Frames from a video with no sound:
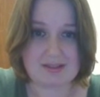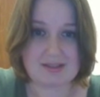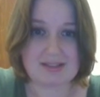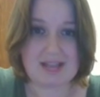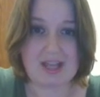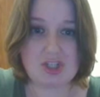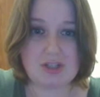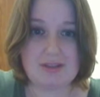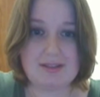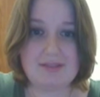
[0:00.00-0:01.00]

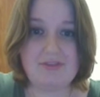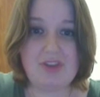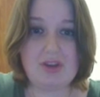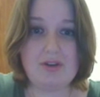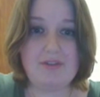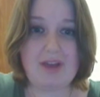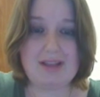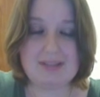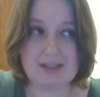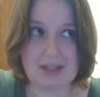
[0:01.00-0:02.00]
tension, this fear of
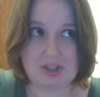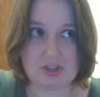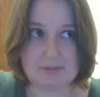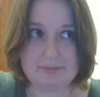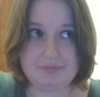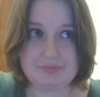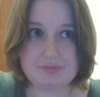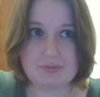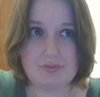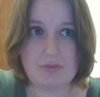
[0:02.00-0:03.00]
isolation.
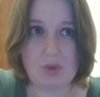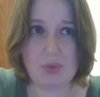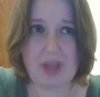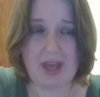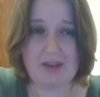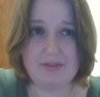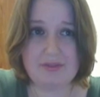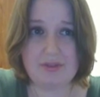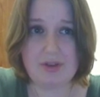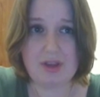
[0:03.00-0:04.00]
We have
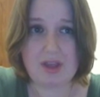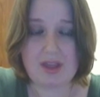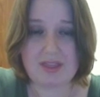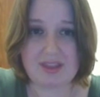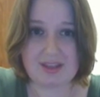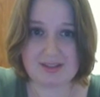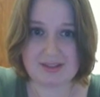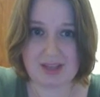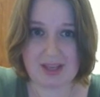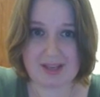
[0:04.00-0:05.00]
things
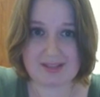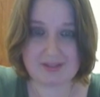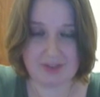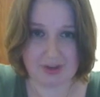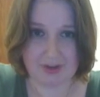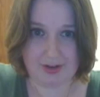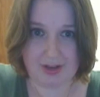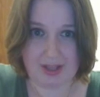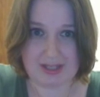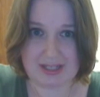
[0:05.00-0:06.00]
like Sphere
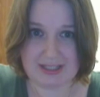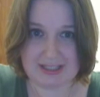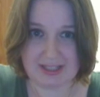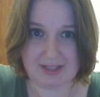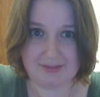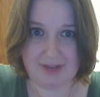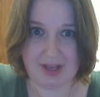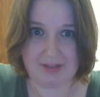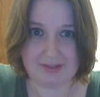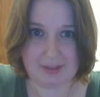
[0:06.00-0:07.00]
in
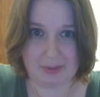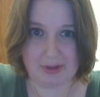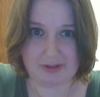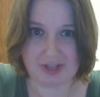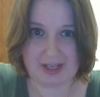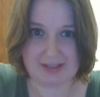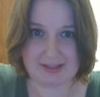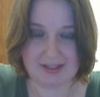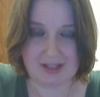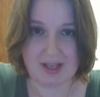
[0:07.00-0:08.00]
1995, Samuel L.
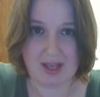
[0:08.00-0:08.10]
Jackson,